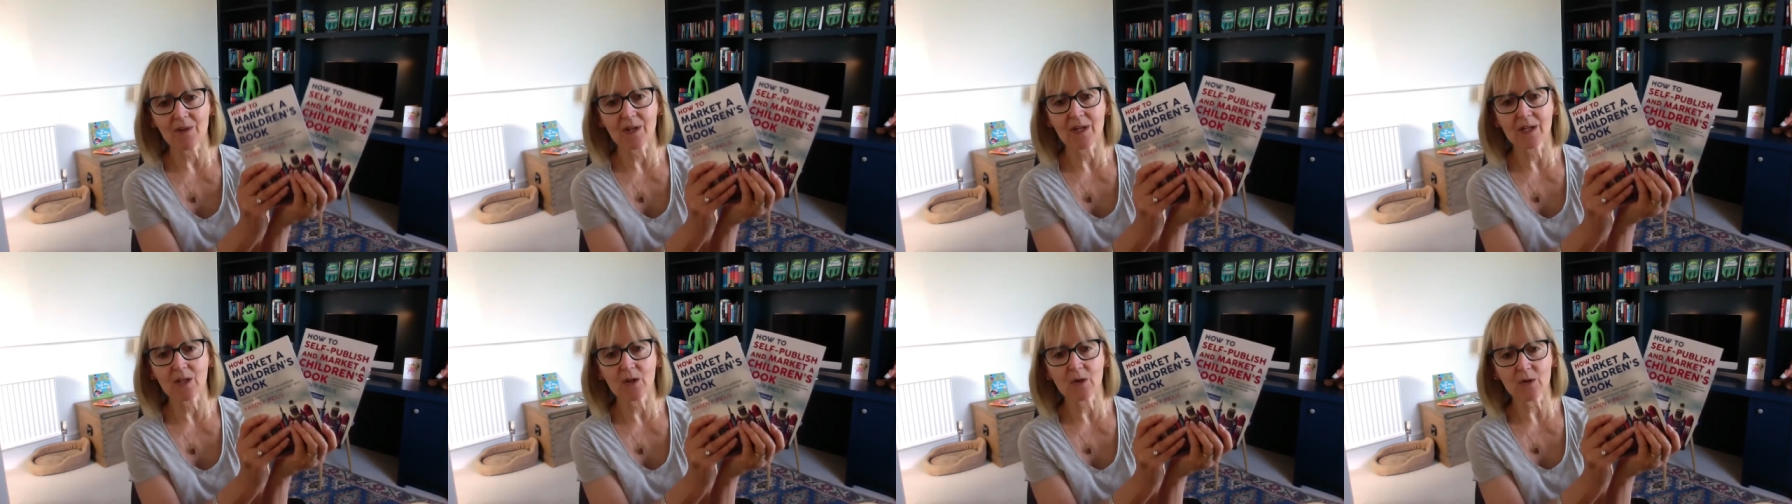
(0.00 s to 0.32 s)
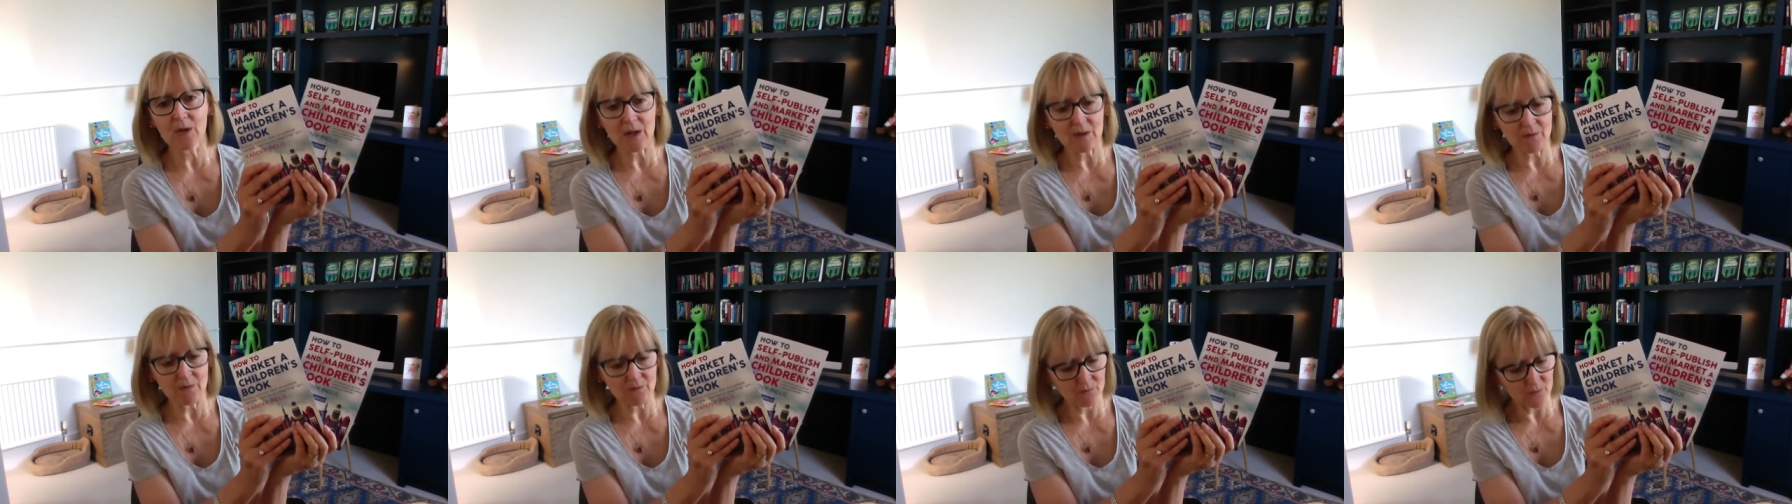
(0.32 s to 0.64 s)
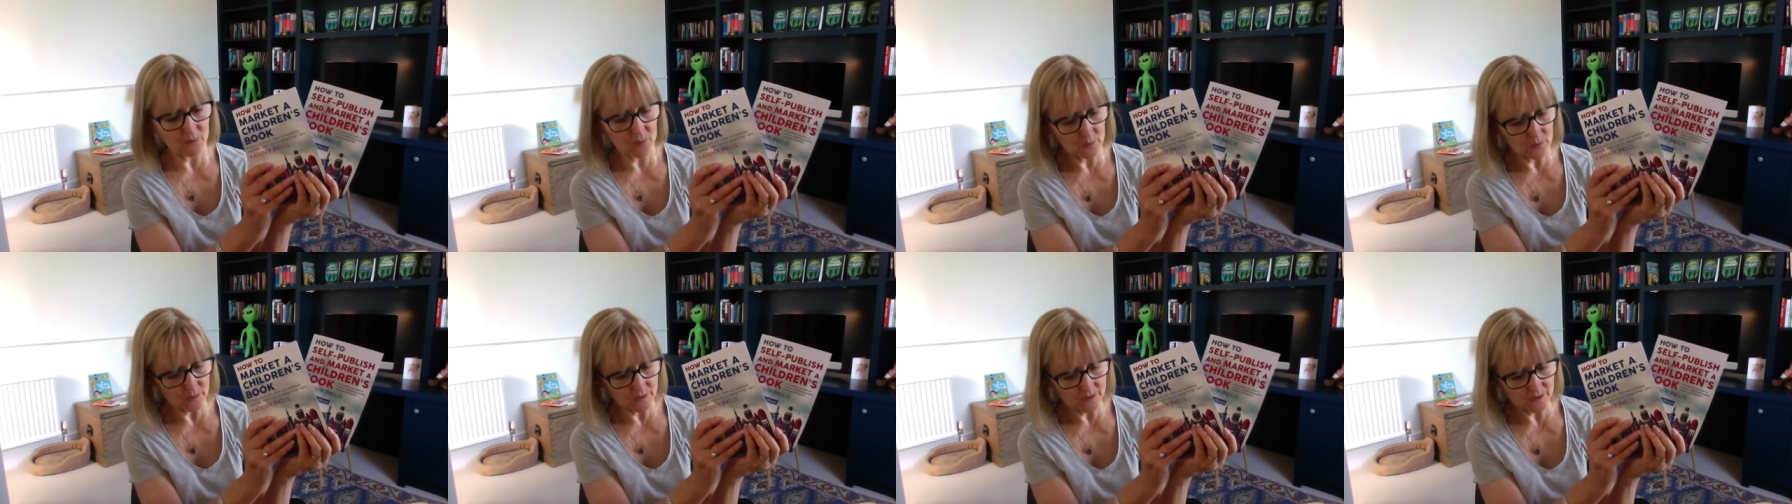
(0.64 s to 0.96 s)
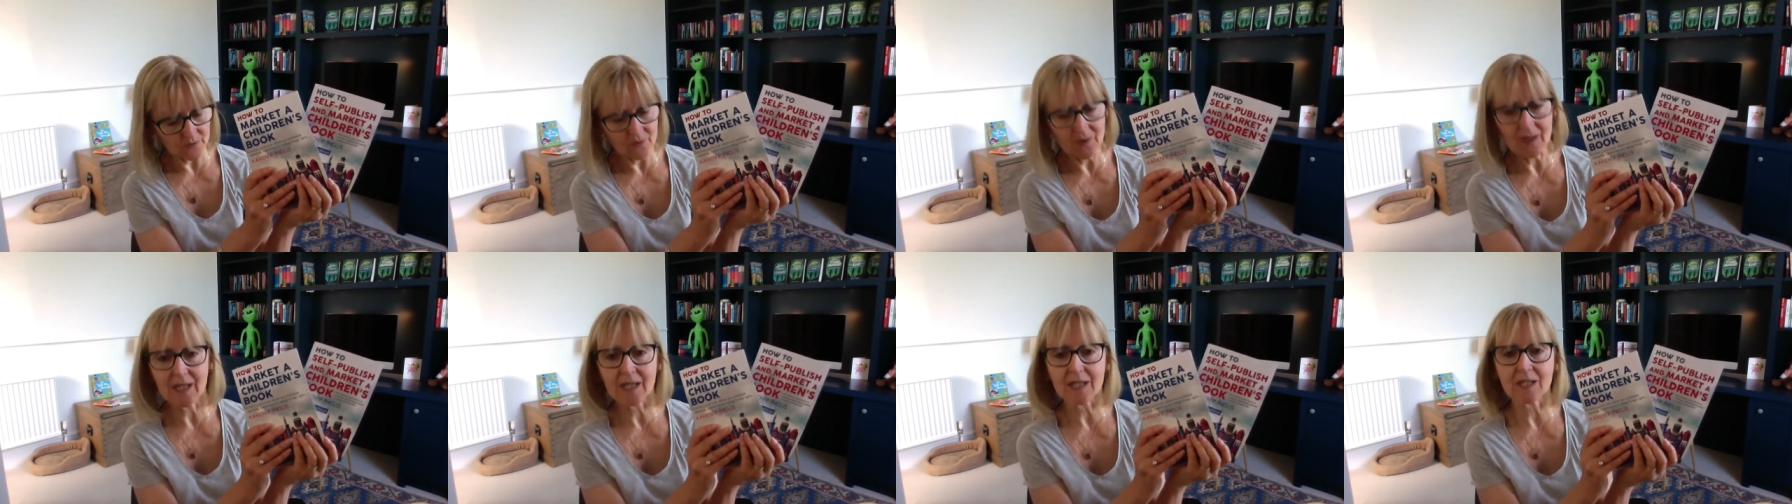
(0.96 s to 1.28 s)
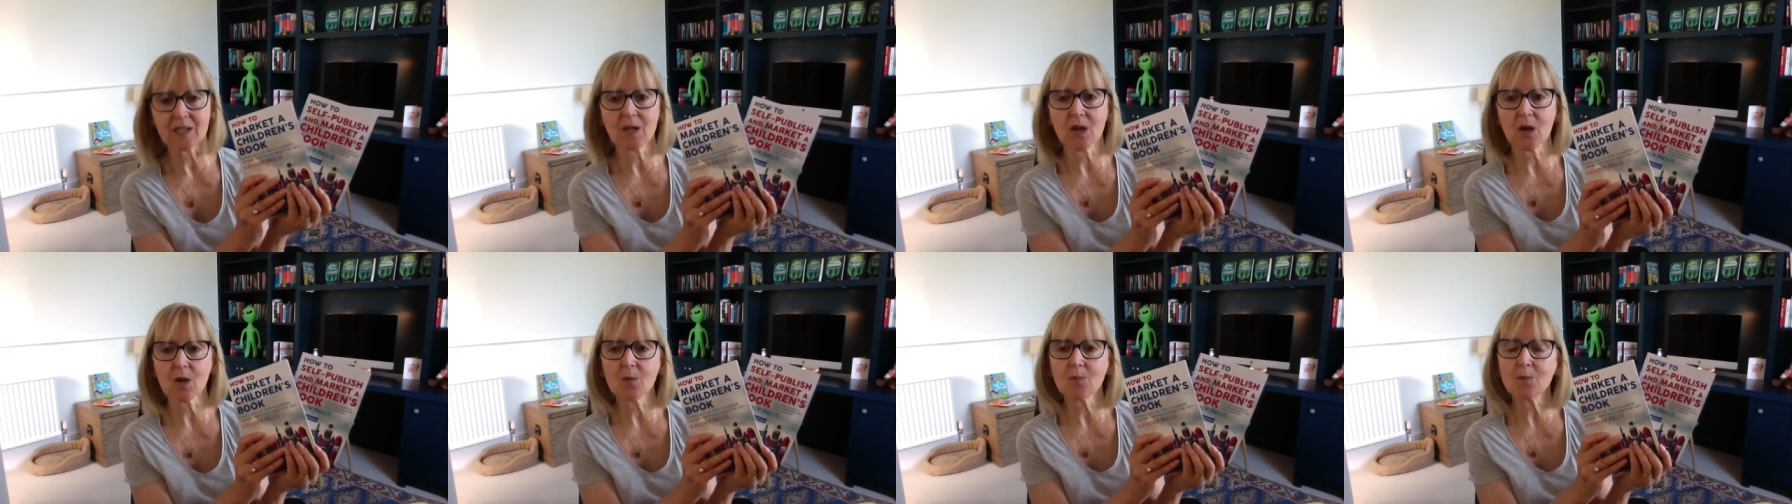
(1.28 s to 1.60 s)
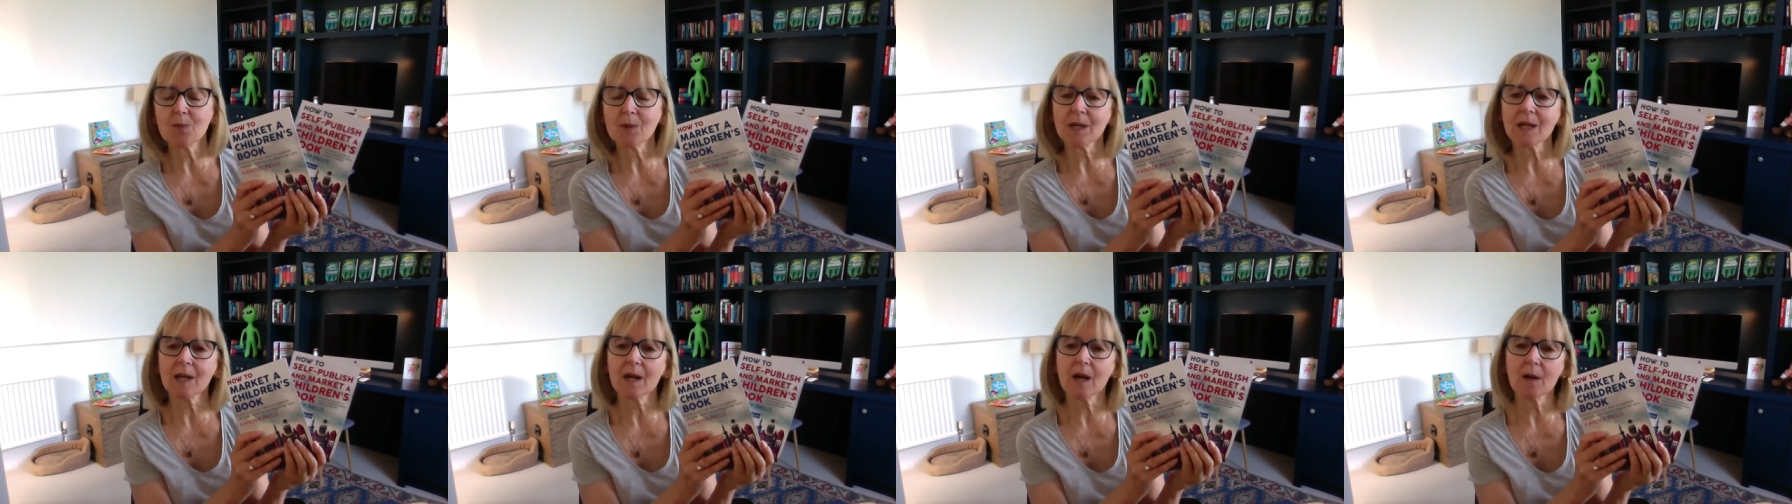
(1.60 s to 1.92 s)
and looking forward to things
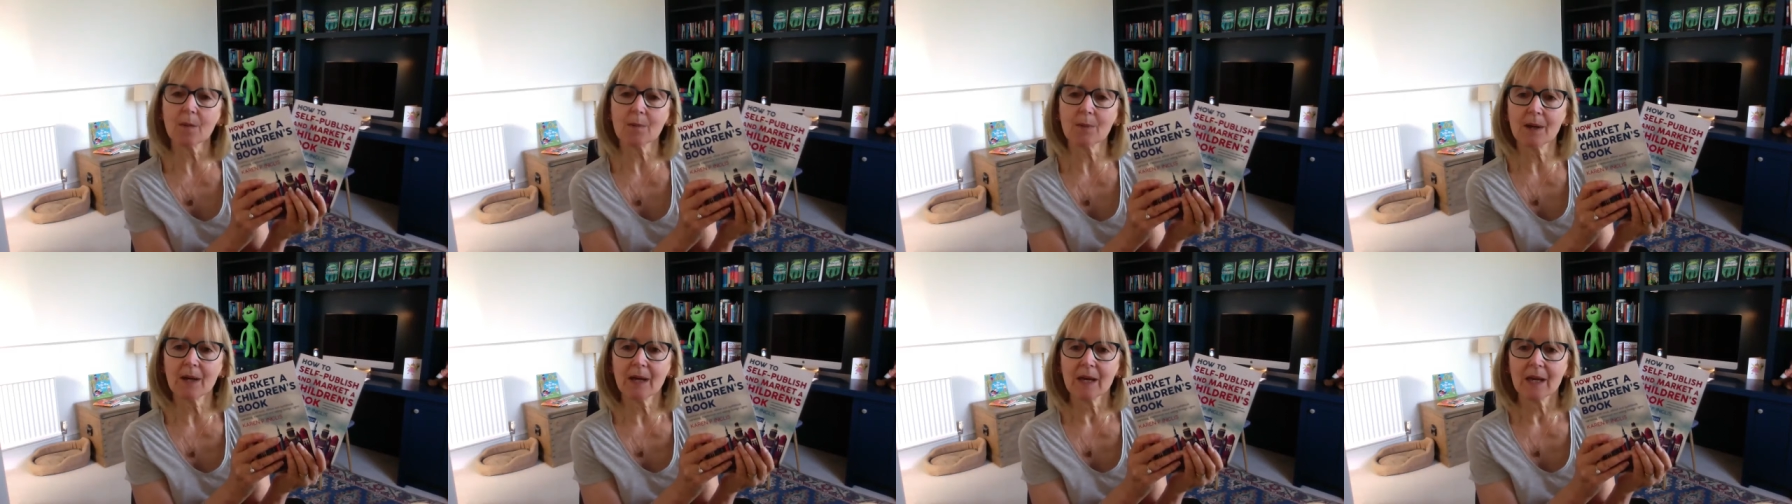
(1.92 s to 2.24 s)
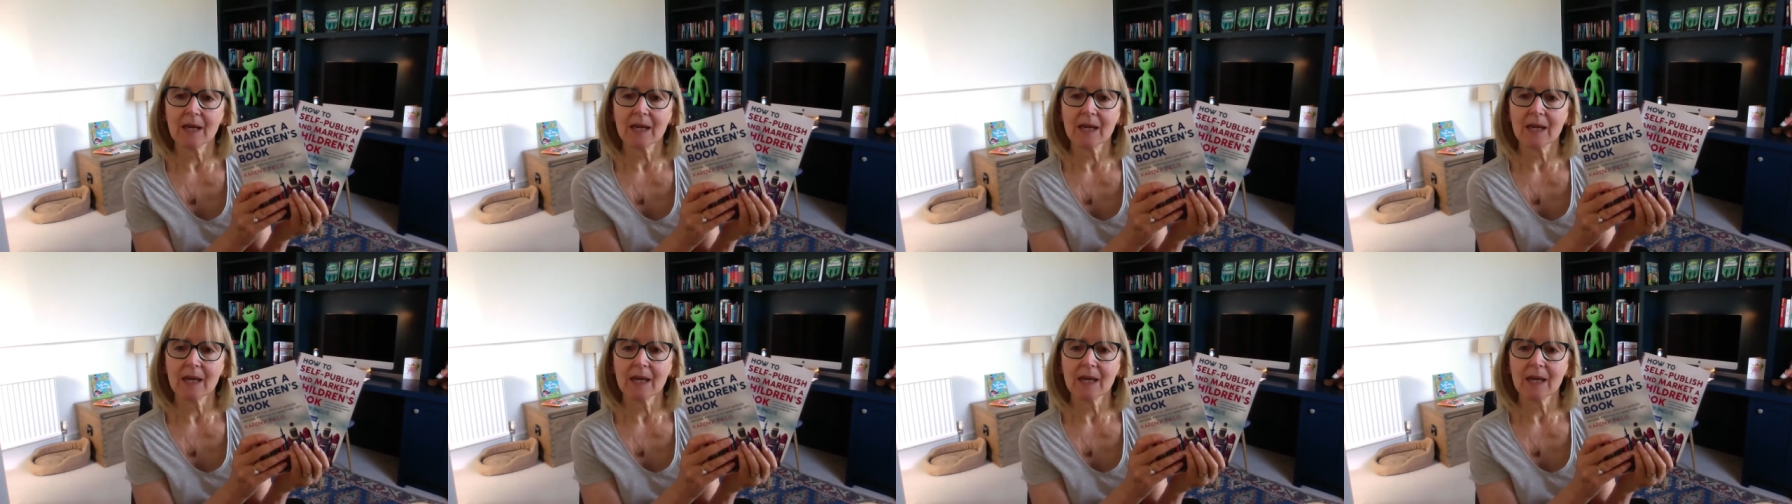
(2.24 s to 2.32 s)
opening up